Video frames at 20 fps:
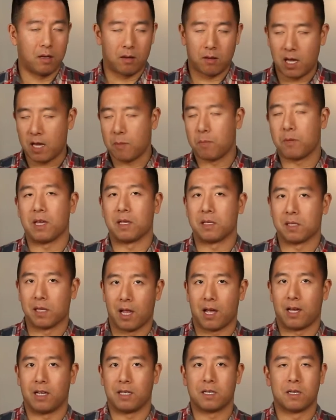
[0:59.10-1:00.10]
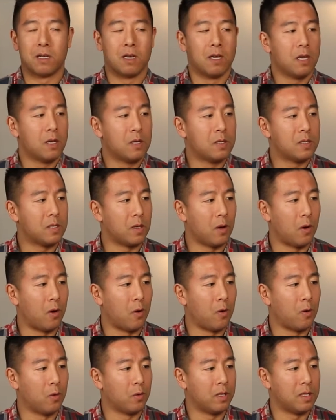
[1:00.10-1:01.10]
keep things light.
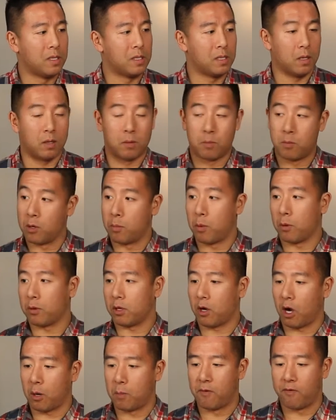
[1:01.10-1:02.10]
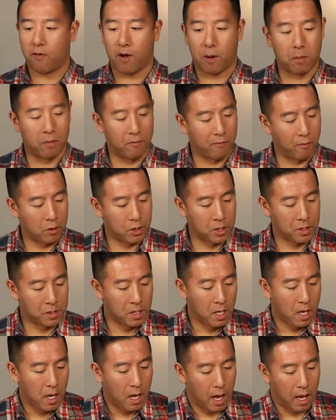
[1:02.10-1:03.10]
So they're both the carbon fiber
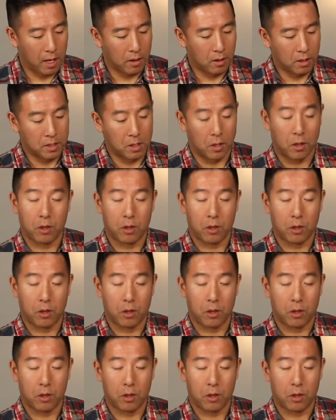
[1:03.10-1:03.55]
versions, and it's a